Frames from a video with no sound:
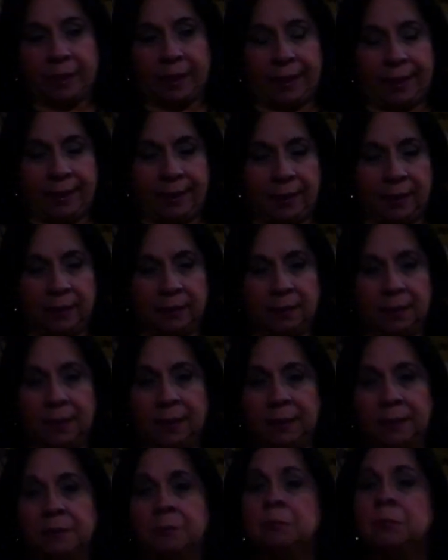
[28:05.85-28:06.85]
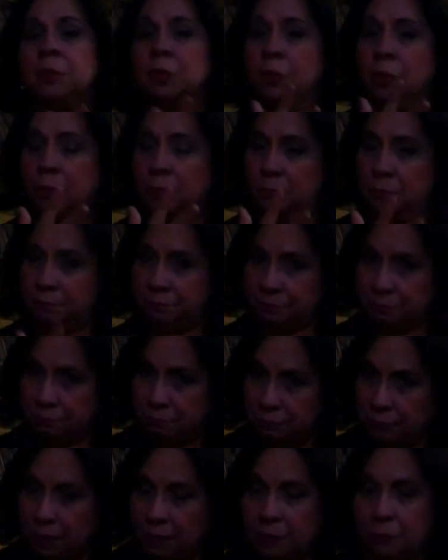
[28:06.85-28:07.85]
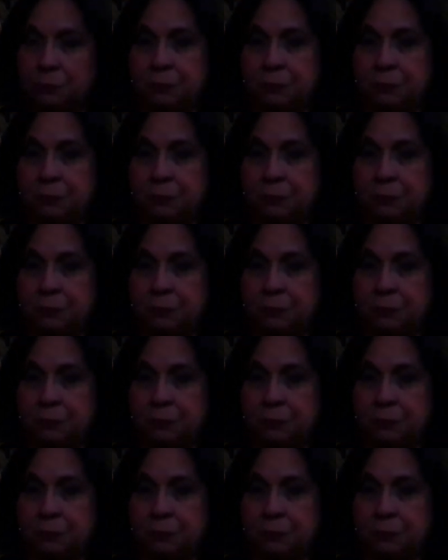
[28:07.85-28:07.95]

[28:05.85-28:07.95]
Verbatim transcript: and i you know uh,